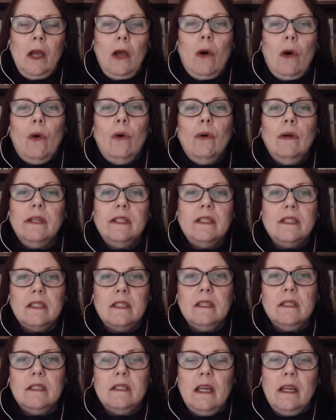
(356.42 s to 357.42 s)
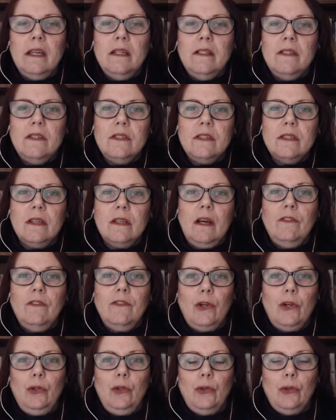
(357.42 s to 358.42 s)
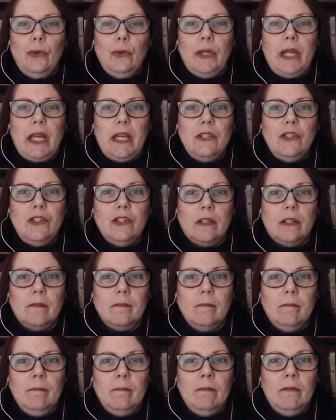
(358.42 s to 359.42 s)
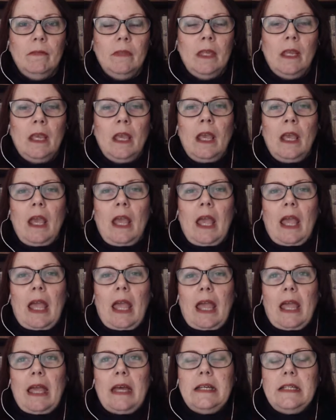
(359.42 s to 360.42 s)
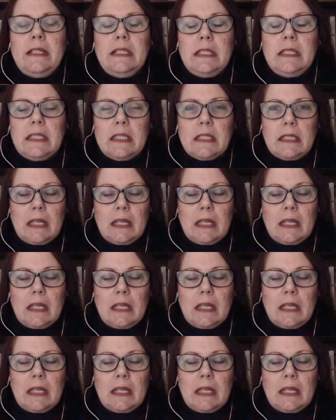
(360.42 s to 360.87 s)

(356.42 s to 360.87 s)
or it's the dance of co-creation. And